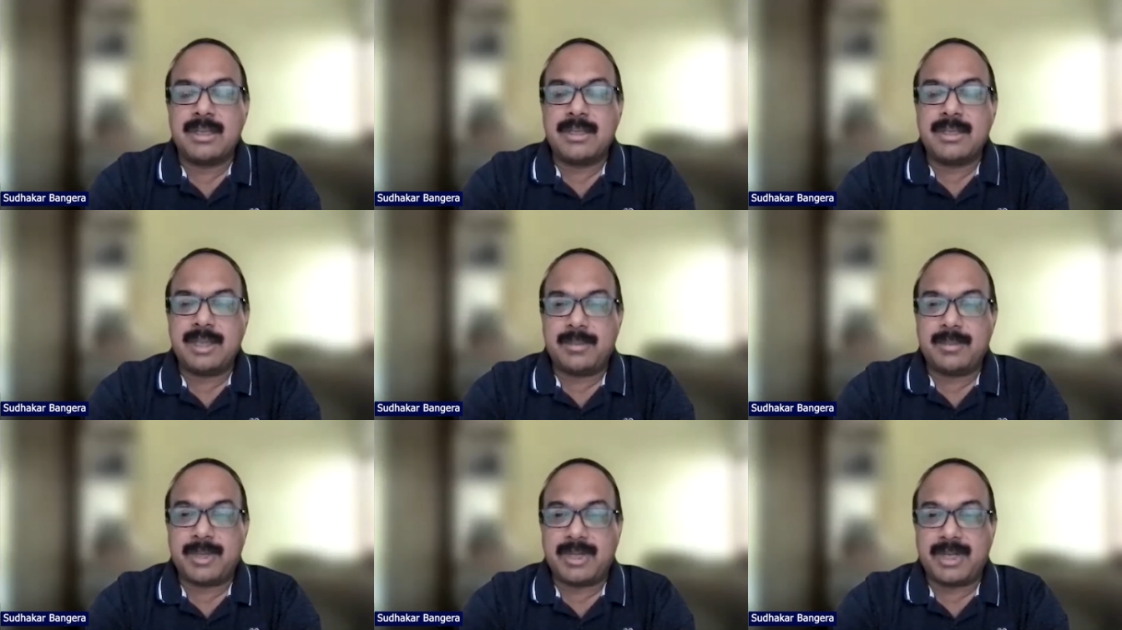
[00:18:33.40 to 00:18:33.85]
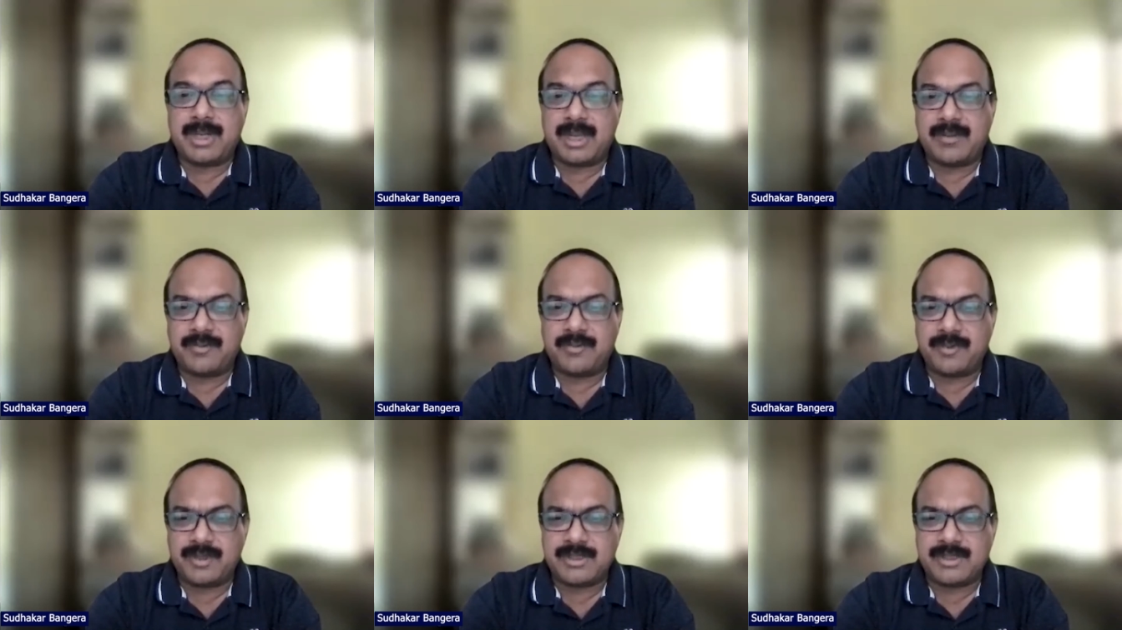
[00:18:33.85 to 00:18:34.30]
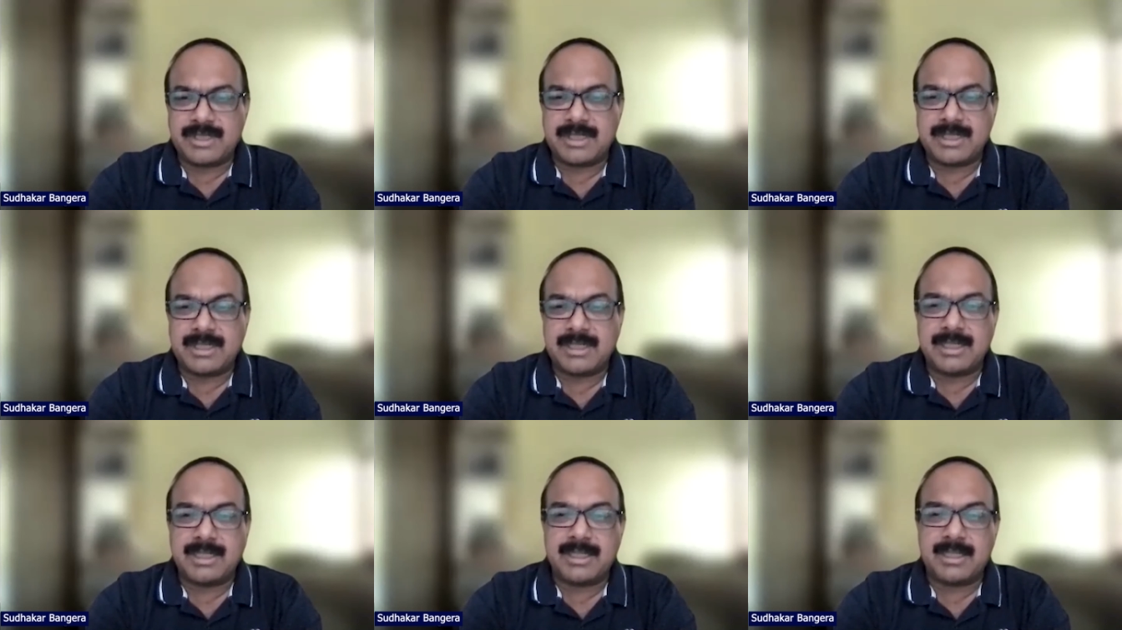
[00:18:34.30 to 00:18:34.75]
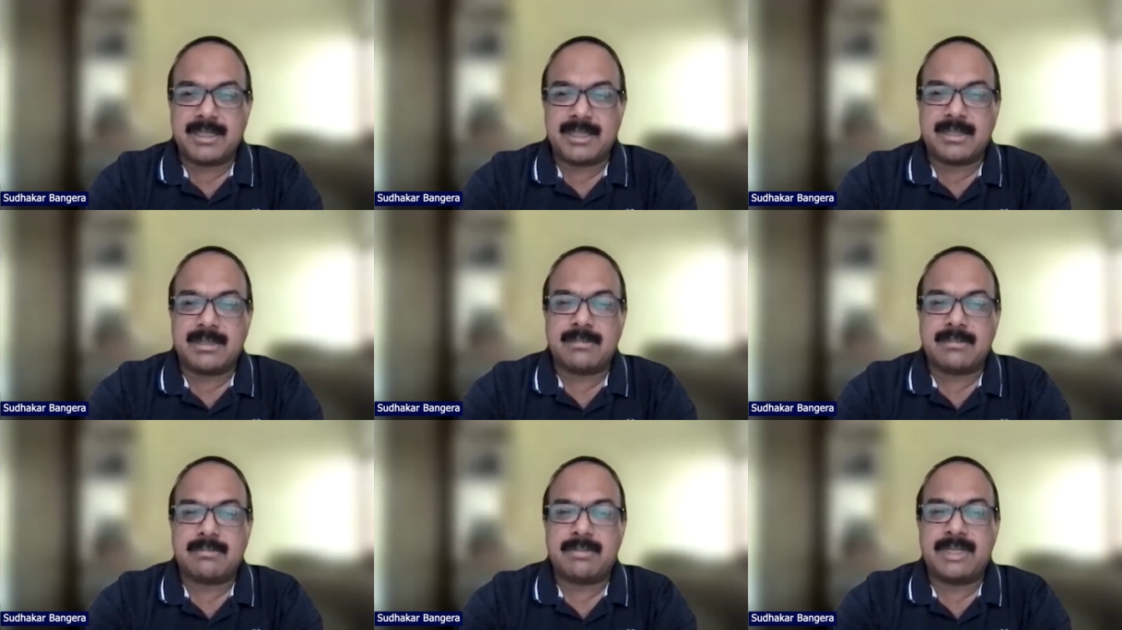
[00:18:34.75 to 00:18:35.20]
yeah but unfortunately
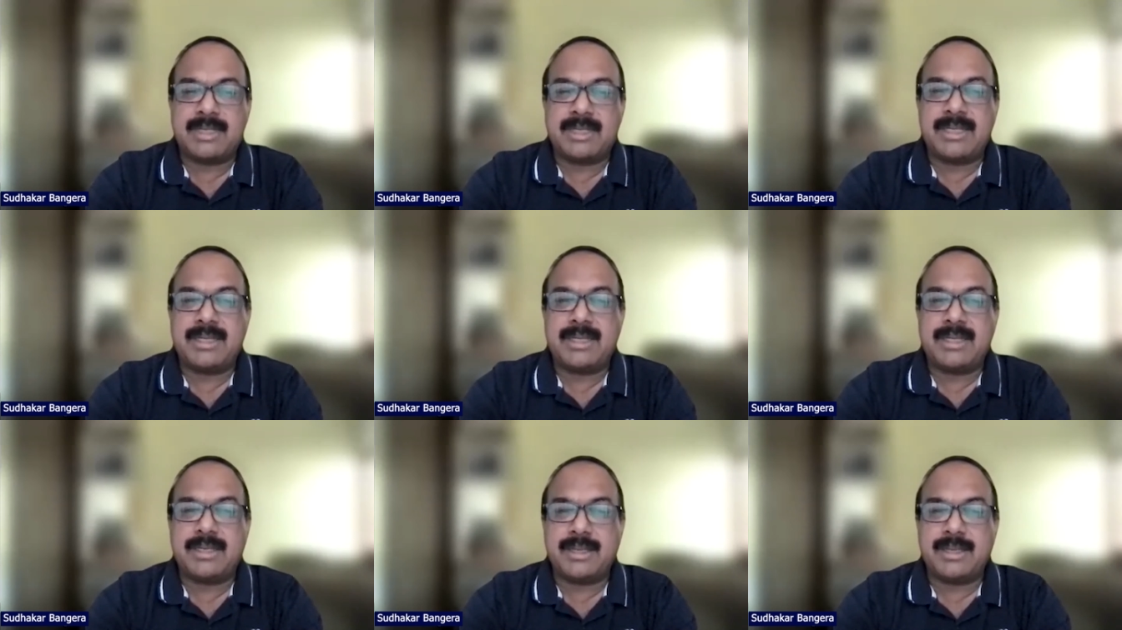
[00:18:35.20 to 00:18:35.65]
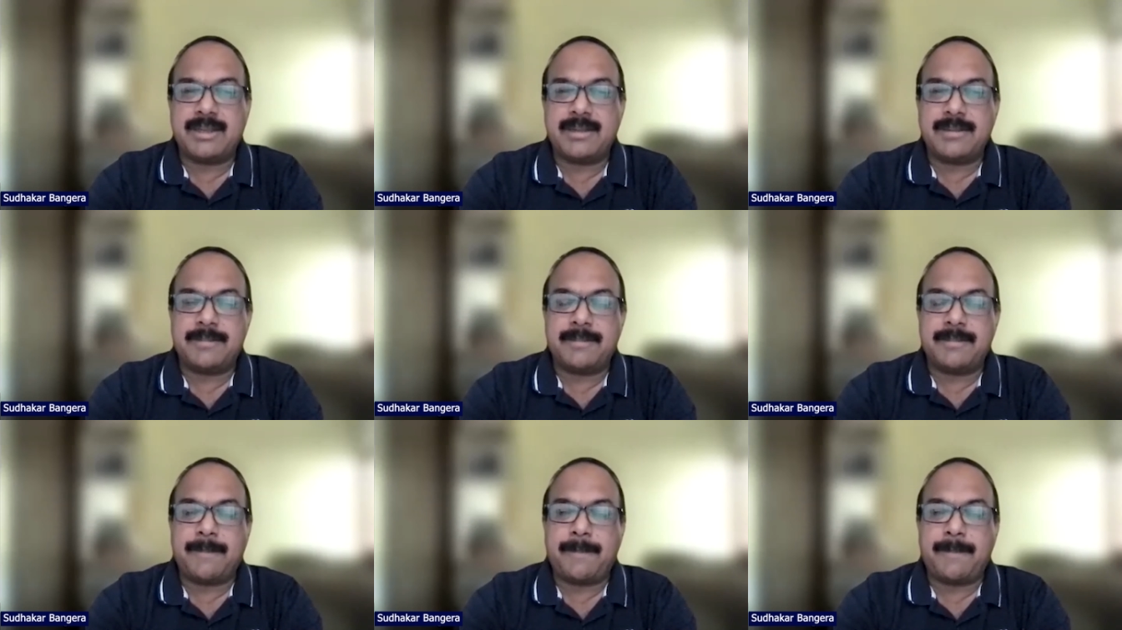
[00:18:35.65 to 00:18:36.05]
uh, in india